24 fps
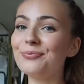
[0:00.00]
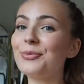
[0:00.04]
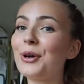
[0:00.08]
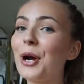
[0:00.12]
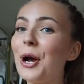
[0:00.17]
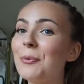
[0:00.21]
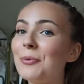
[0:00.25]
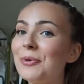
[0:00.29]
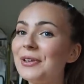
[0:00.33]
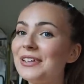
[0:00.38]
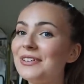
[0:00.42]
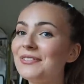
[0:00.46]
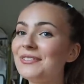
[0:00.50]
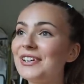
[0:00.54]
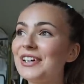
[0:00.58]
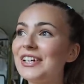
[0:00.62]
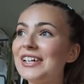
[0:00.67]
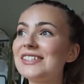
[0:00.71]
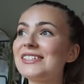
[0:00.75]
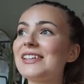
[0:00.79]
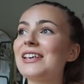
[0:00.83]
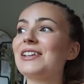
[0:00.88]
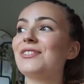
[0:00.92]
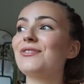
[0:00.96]
Probably
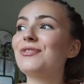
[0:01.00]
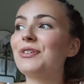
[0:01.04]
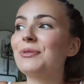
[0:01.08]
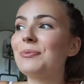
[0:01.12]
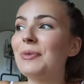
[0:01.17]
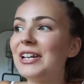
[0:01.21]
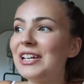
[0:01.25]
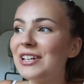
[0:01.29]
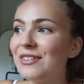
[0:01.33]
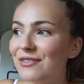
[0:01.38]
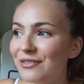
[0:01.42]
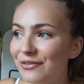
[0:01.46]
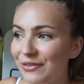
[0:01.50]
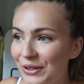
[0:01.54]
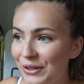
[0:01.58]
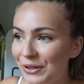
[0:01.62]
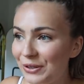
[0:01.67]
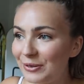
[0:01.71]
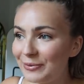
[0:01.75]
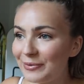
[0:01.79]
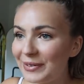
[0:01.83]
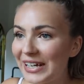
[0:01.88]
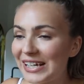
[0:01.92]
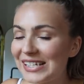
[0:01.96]
very exciting for many of
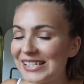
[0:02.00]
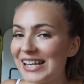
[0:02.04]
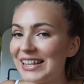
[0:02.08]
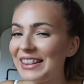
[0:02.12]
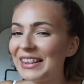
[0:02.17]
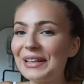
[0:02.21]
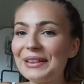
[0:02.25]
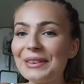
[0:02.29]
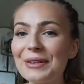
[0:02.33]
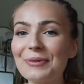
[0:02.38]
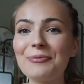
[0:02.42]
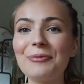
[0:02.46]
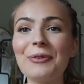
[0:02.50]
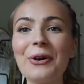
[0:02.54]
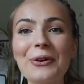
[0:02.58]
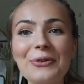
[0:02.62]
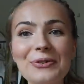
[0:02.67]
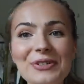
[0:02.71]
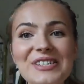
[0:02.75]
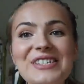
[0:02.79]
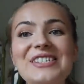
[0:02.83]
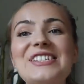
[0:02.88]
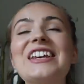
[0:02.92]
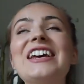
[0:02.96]
you because I think the
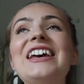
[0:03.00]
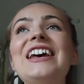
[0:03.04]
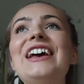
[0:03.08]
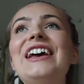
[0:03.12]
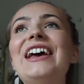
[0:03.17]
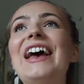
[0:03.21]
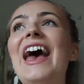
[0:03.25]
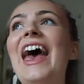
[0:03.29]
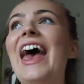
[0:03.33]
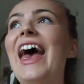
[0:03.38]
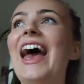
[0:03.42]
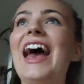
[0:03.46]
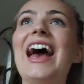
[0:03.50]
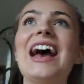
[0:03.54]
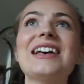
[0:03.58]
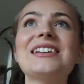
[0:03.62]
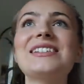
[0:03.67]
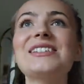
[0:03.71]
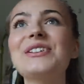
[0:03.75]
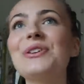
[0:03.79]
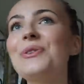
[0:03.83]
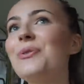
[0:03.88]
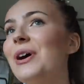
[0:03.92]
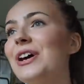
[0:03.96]
most
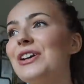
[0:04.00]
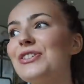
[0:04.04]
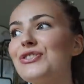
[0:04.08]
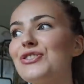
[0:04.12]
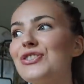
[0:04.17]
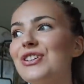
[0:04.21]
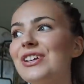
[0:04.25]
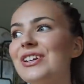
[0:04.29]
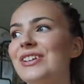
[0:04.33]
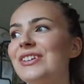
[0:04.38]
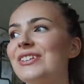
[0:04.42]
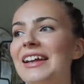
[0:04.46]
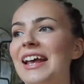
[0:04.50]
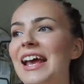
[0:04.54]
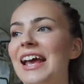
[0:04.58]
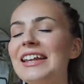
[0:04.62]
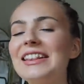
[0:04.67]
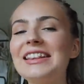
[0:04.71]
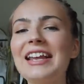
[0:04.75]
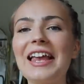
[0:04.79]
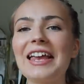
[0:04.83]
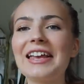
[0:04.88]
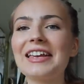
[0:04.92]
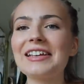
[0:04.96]
asked question
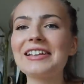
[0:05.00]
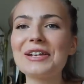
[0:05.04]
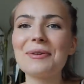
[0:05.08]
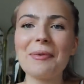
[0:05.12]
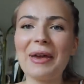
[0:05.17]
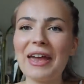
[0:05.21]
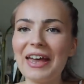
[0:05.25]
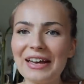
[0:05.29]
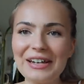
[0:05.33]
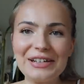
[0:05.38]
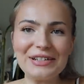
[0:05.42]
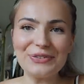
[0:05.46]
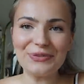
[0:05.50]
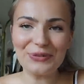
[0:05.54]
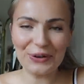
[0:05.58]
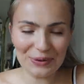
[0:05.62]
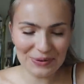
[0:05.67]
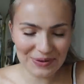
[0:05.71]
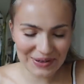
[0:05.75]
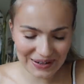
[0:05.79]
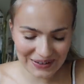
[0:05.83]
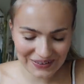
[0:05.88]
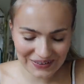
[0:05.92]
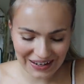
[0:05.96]
and like demand
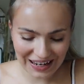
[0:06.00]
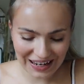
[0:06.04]
from you